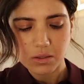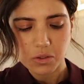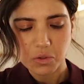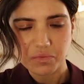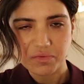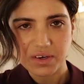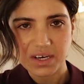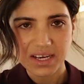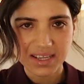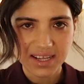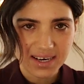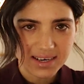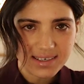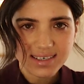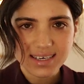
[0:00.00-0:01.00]
Hopefully
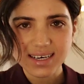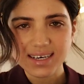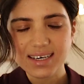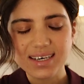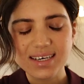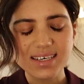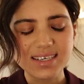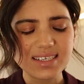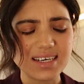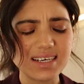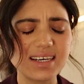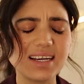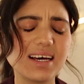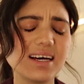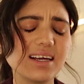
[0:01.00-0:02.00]
they look good,
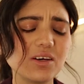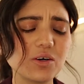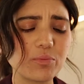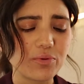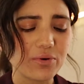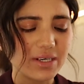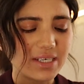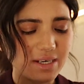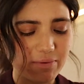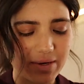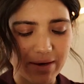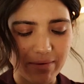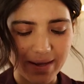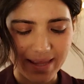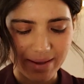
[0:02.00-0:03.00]
and I look pretty when
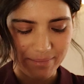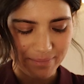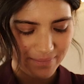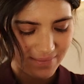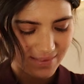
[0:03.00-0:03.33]
I wear them.